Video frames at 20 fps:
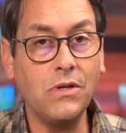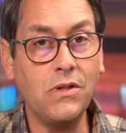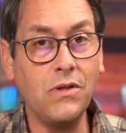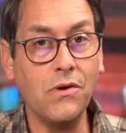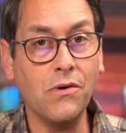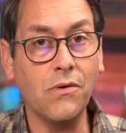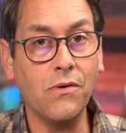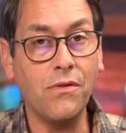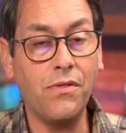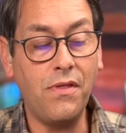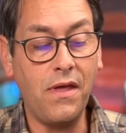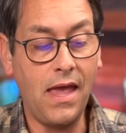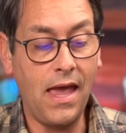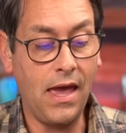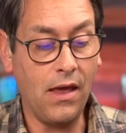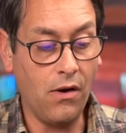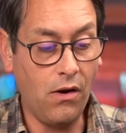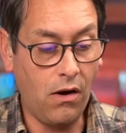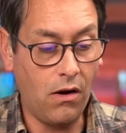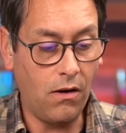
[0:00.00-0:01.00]
to the Earth
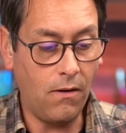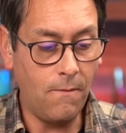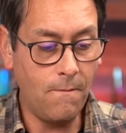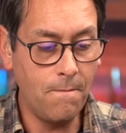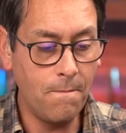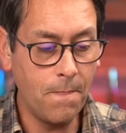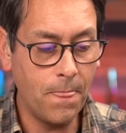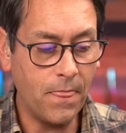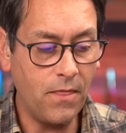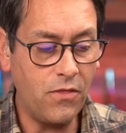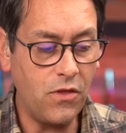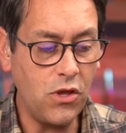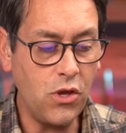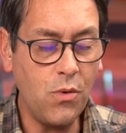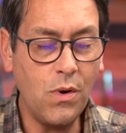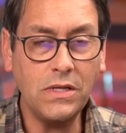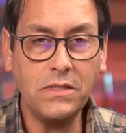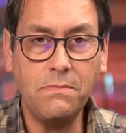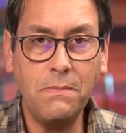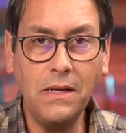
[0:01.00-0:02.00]
at all. The
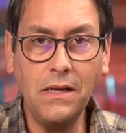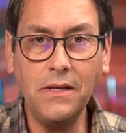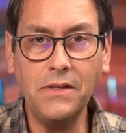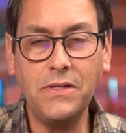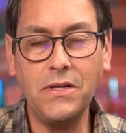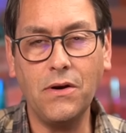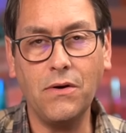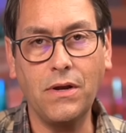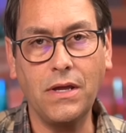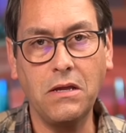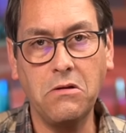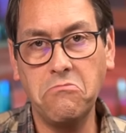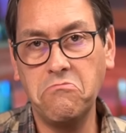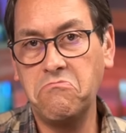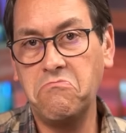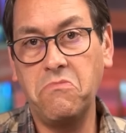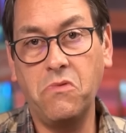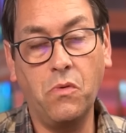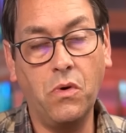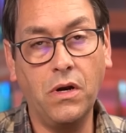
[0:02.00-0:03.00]
U.S. military.
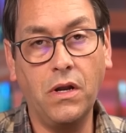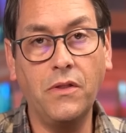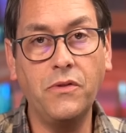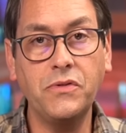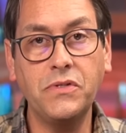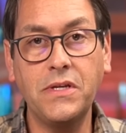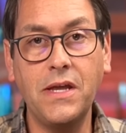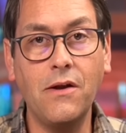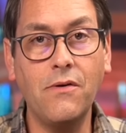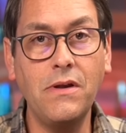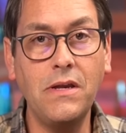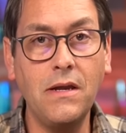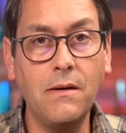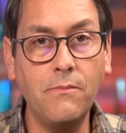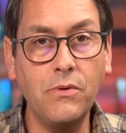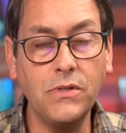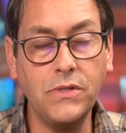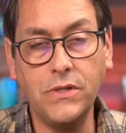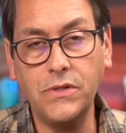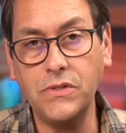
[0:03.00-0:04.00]
You want other scary
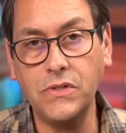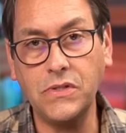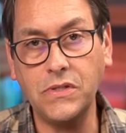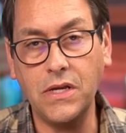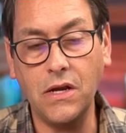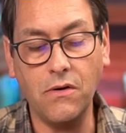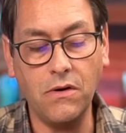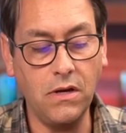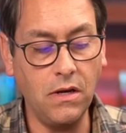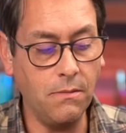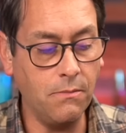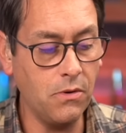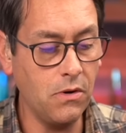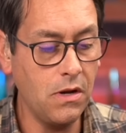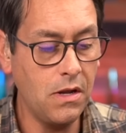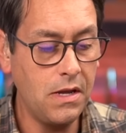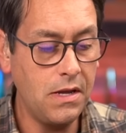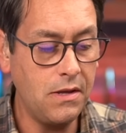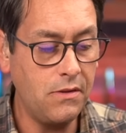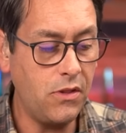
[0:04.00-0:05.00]
numbers? Here's a scary number.
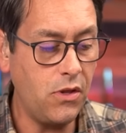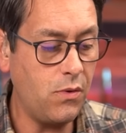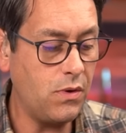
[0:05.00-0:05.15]
The